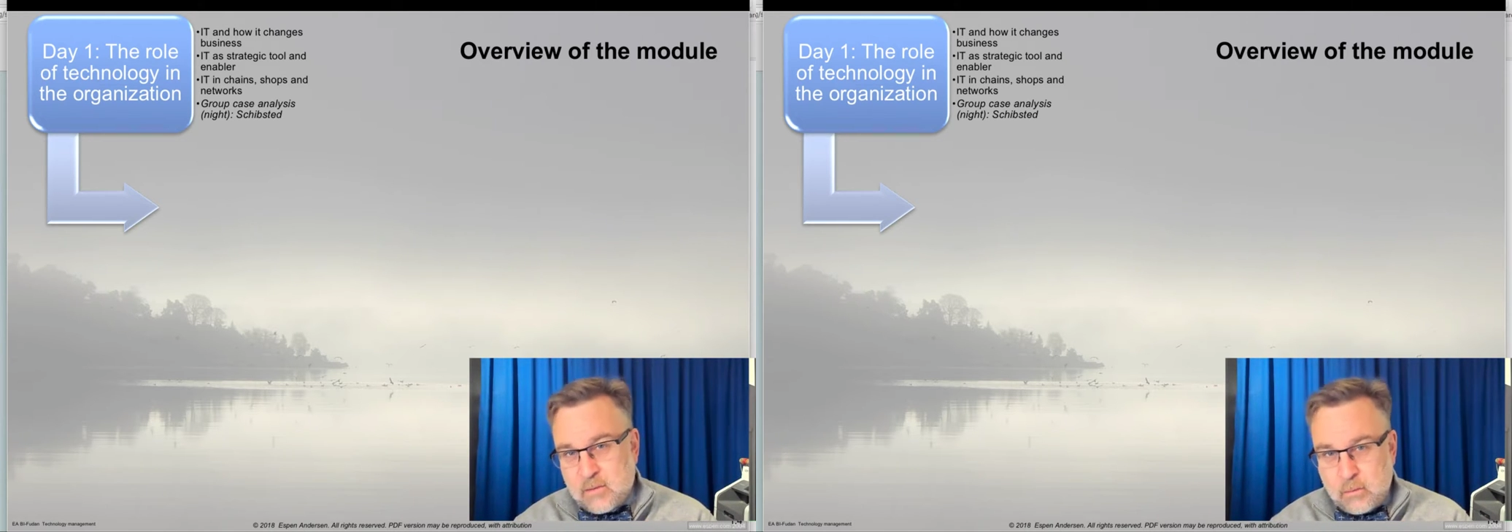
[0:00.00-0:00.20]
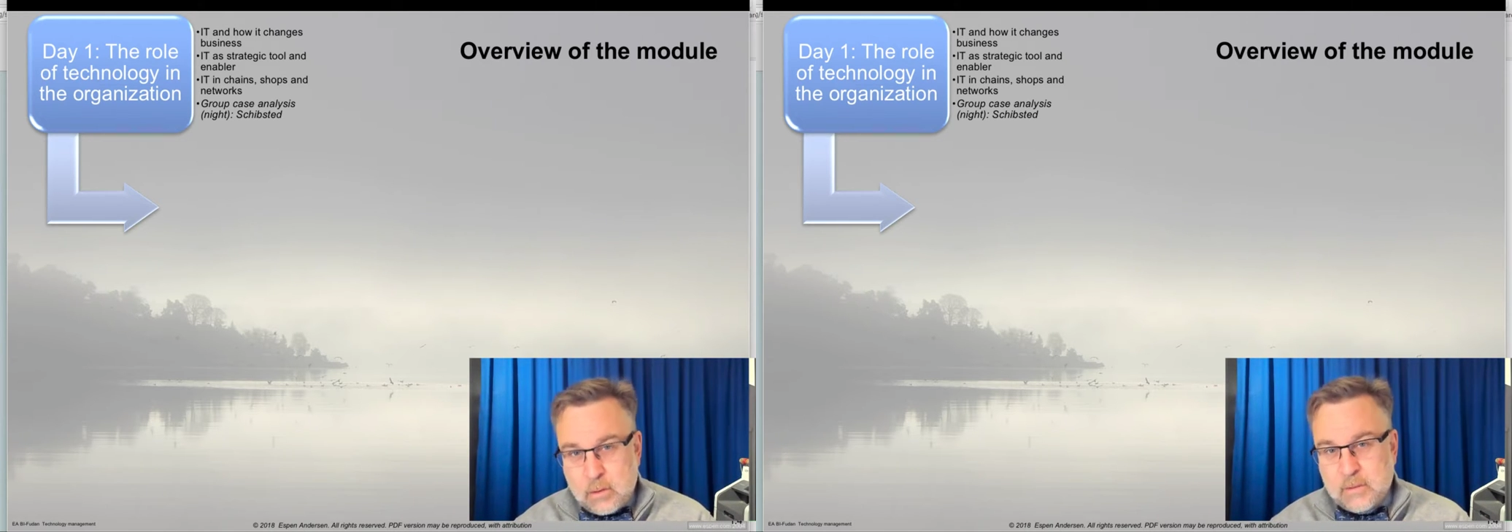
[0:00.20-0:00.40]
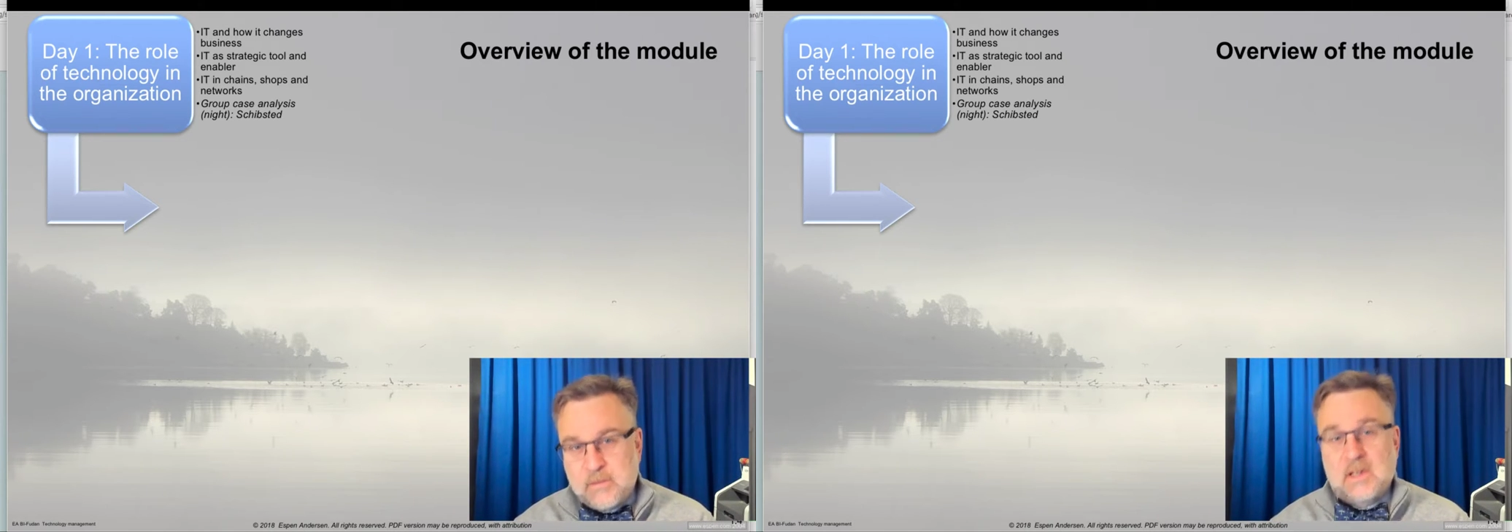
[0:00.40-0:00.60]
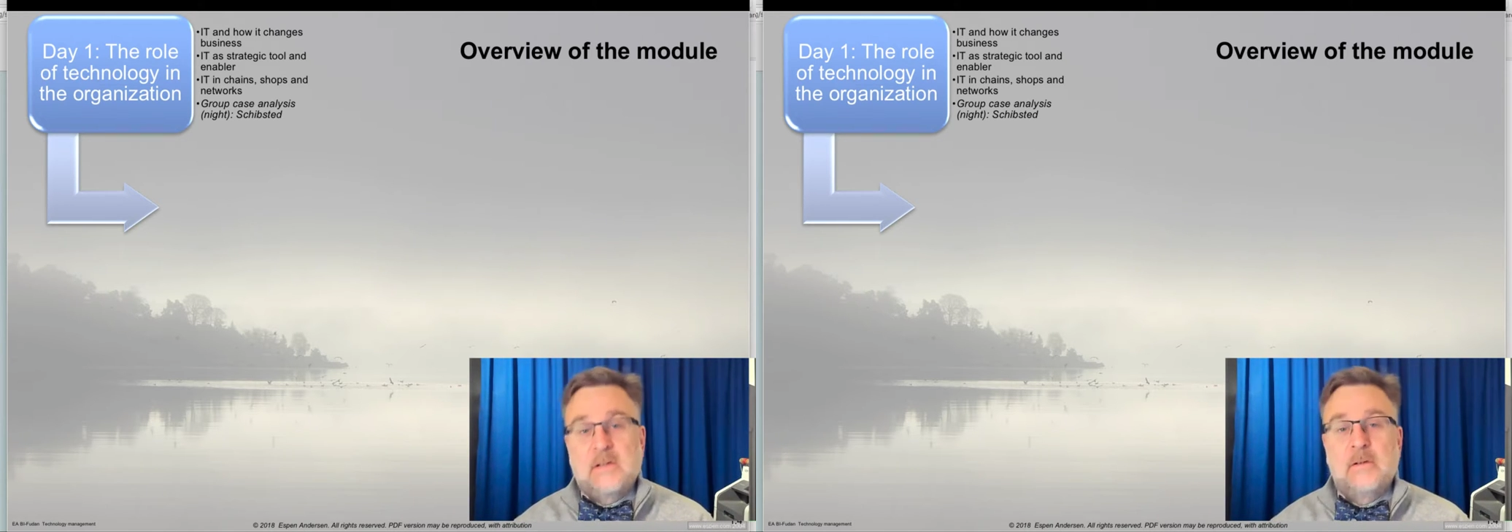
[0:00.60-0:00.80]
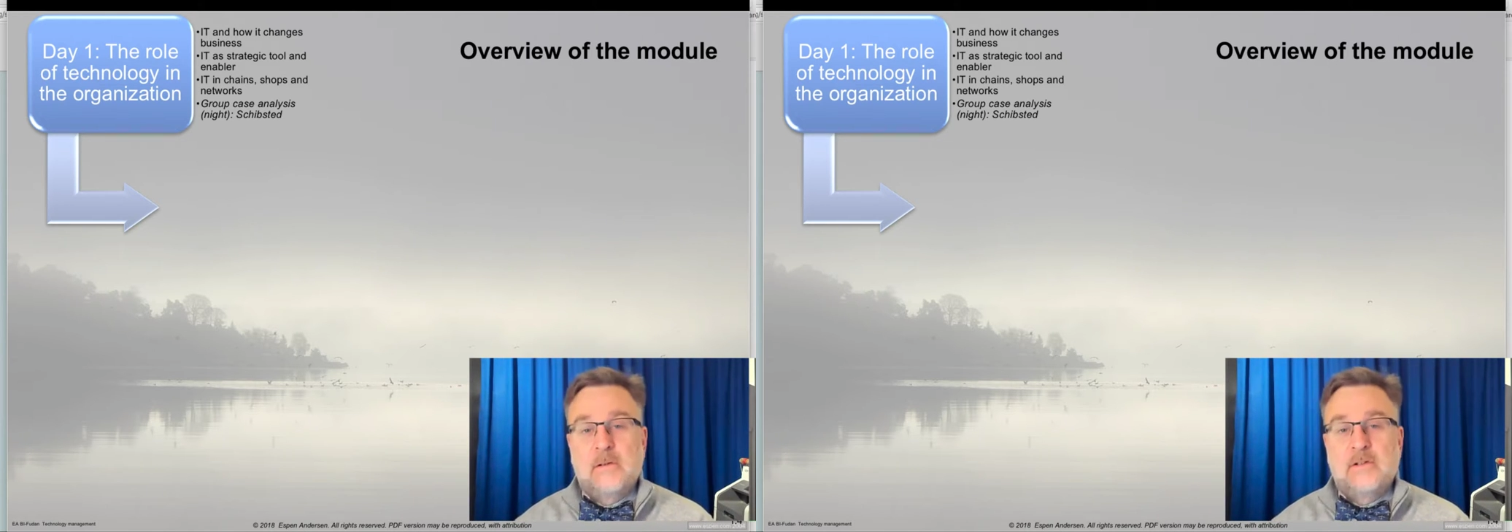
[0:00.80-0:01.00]
the role of
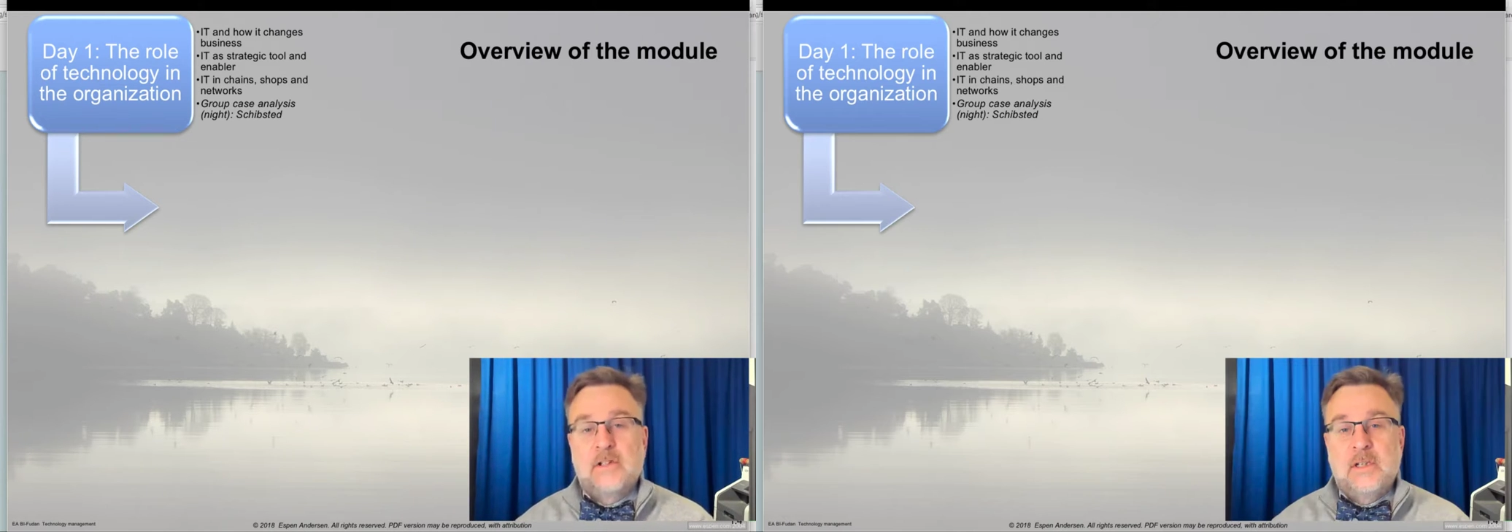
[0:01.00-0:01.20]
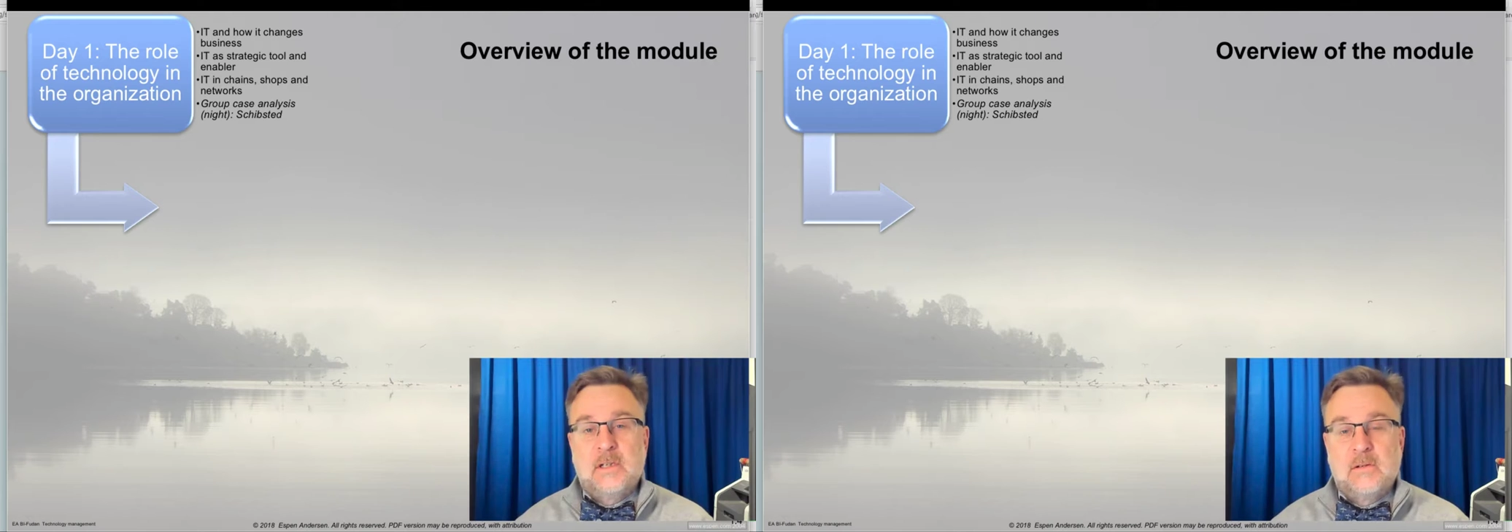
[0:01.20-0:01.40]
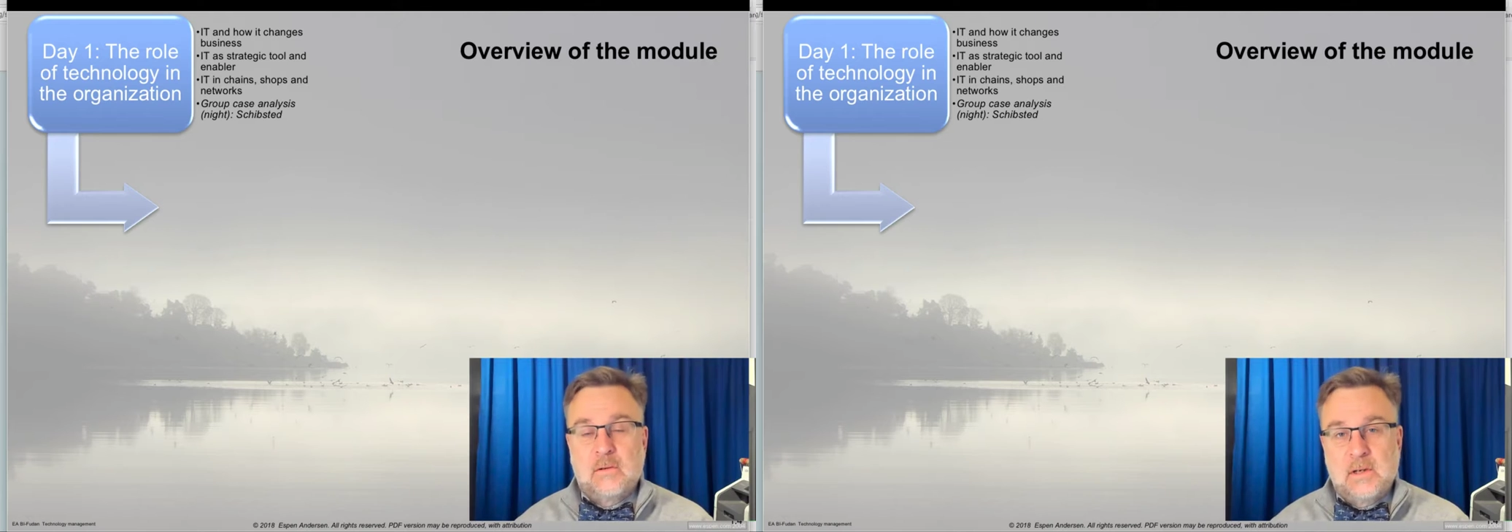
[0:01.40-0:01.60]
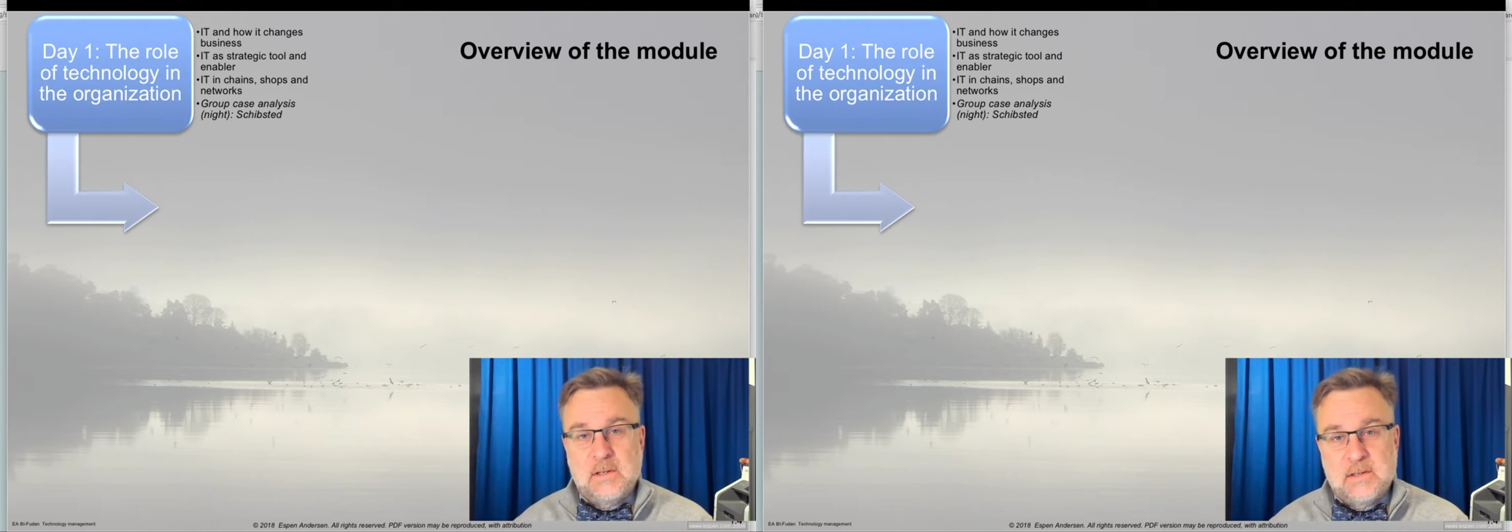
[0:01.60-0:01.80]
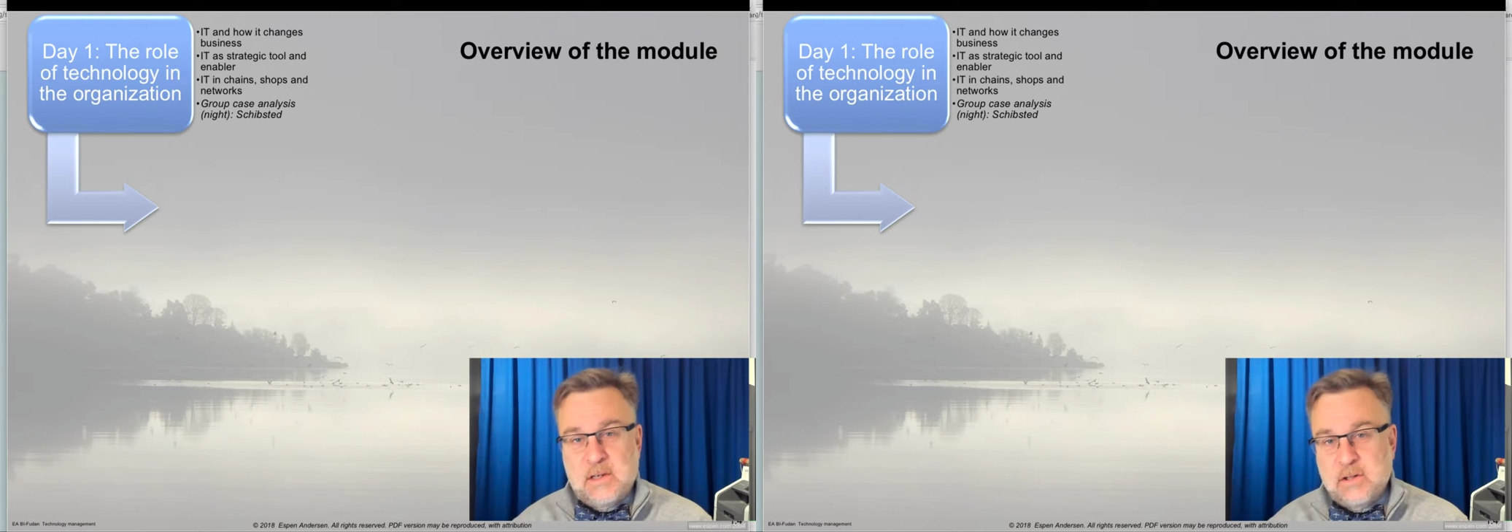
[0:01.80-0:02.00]
technology in the
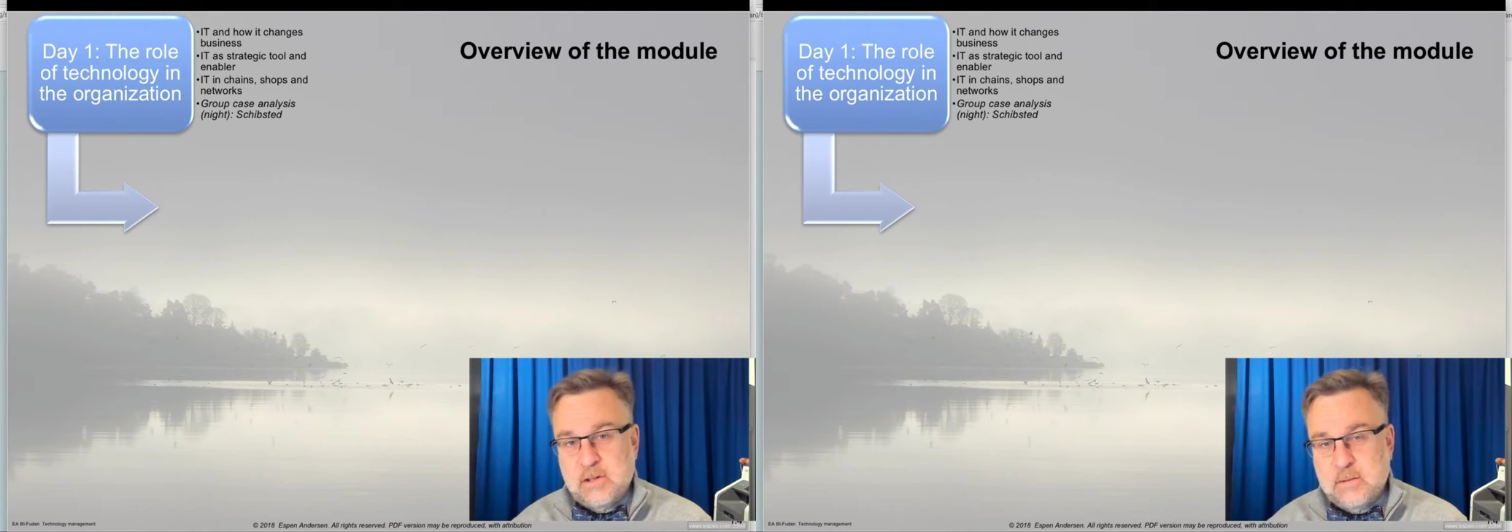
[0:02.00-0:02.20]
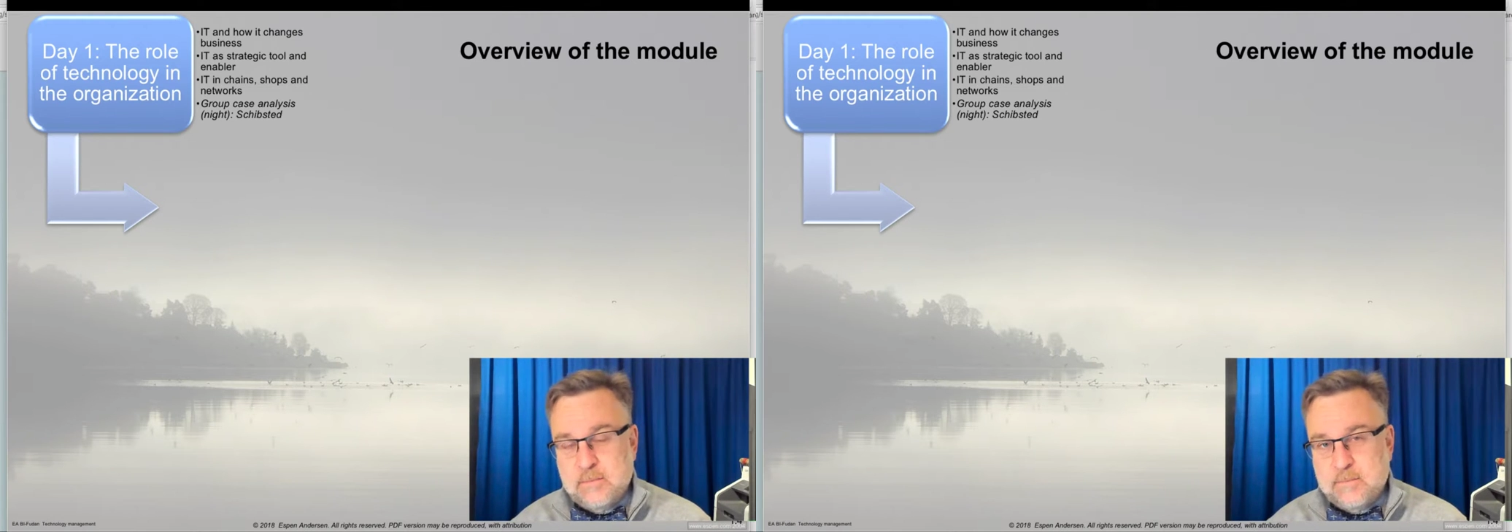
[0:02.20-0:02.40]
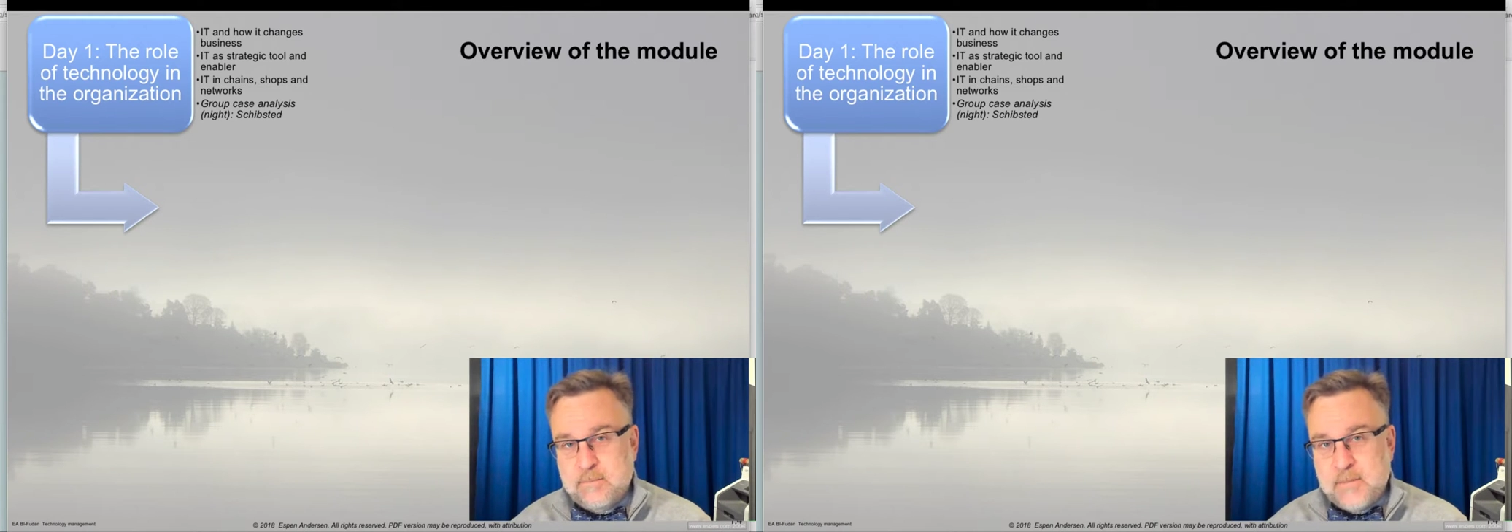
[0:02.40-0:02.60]
organization.